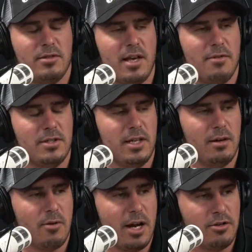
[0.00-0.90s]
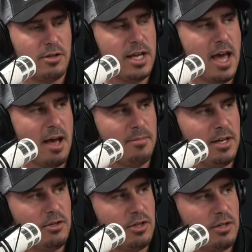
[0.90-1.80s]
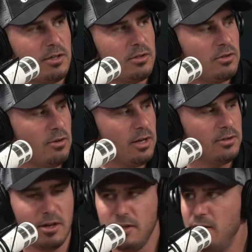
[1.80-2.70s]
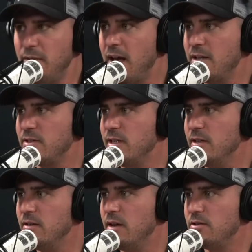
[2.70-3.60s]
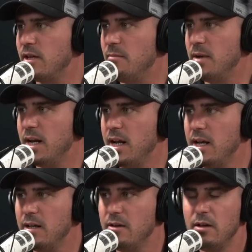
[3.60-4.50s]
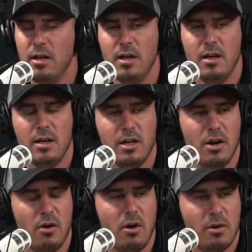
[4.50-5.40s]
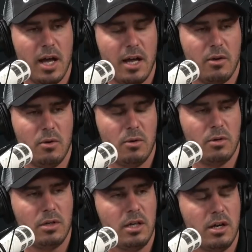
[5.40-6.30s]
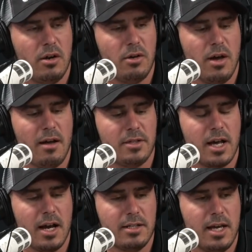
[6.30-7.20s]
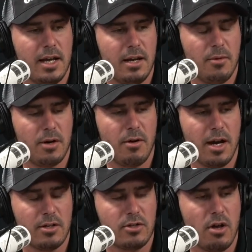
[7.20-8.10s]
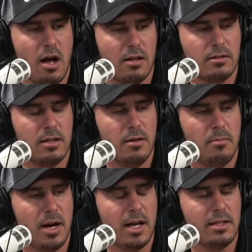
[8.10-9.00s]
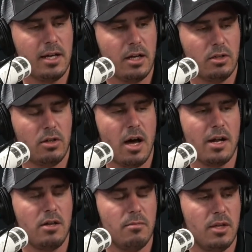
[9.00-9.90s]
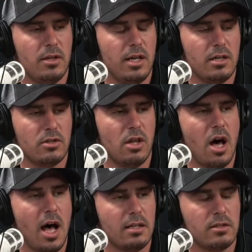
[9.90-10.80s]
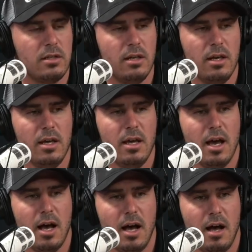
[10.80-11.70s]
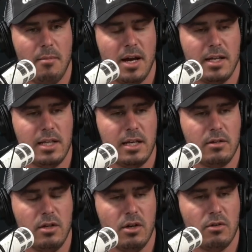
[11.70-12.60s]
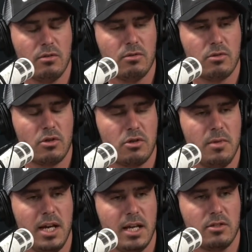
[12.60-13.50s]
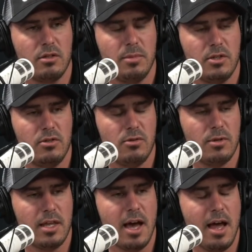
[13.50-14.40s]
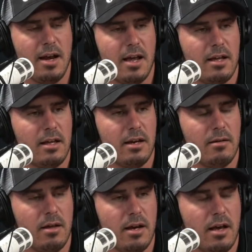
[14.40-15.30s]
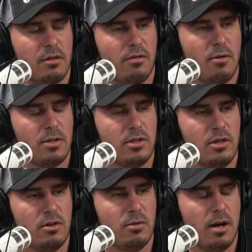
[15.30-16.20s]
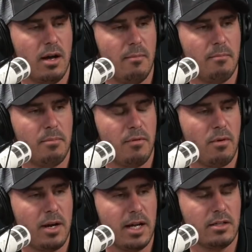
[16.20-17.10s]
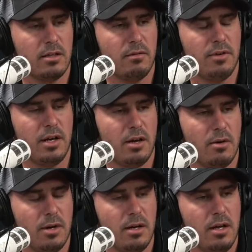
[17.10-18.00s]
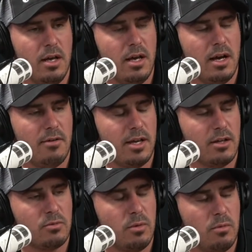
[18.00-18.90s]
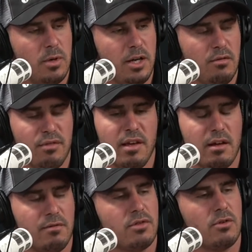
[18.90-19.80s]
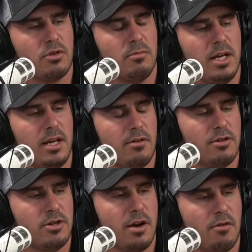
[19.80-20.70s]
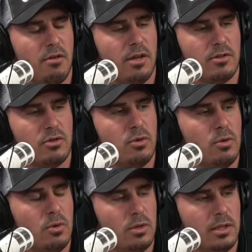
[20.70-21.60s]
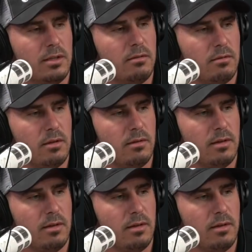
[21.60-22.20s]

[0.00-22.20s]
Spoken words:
have 17 Ranger Tab ninja swords on their vest and they're somebody and, okay, cool. You have to kind of take it in with a grain of salt. But I think a lot of humility is lost. And I think, social media has a little bit to do with that. And, and I'll throw it to you before we get to the video and everything else. What do you think of social media in general as a tool and